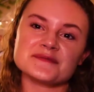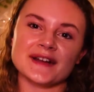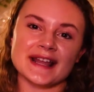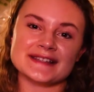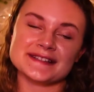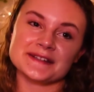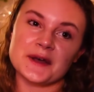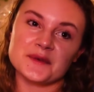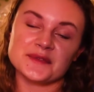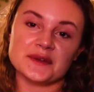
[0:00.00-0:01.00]
But I still
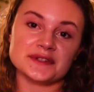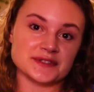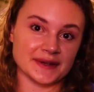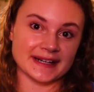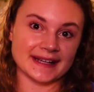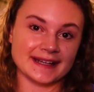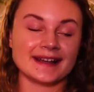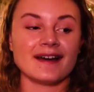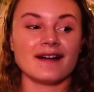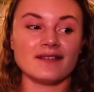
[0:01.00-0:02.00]
hope you enjoyed it.
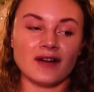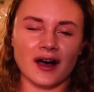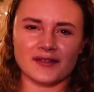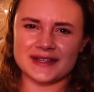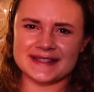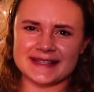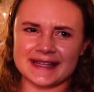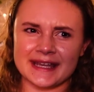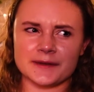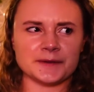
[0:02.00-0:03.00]

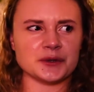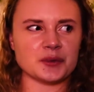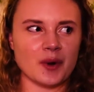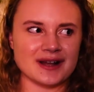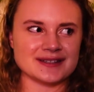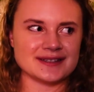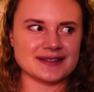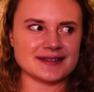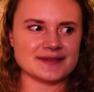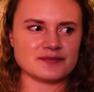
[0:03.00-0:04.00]
Obviously, if you
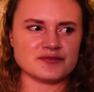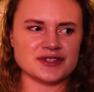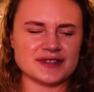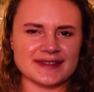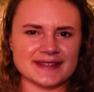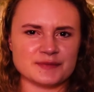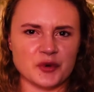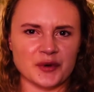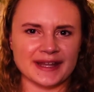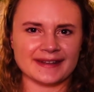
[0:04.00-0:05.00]
watched to this
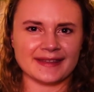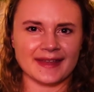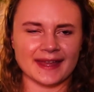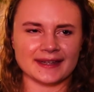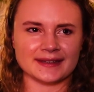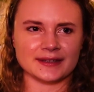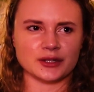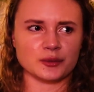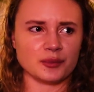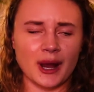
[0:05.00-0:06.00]
point, then
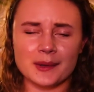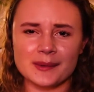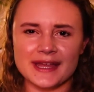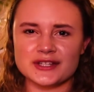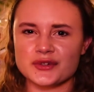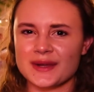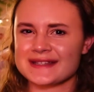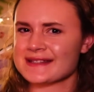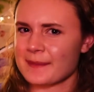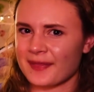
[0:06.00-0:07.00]
you probably enjoyed
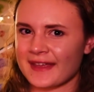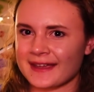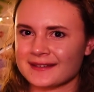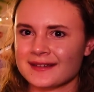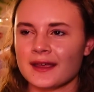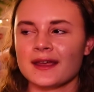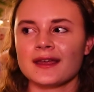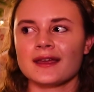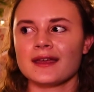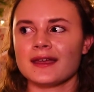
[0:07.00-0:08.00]
something.
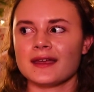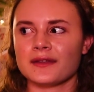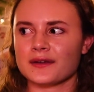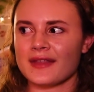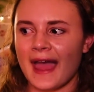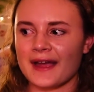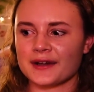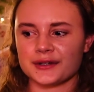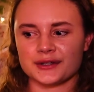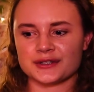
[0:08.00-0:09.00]
Either that
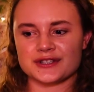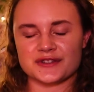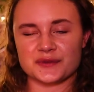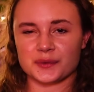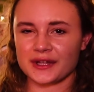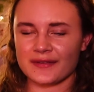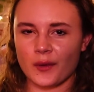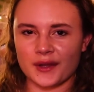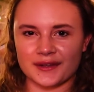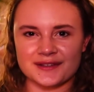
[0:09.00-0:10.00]
or you're just really
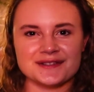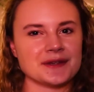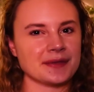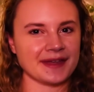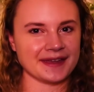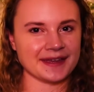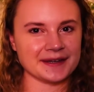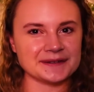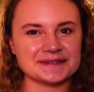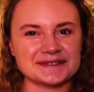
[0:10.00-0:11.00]
loyal, so thank you.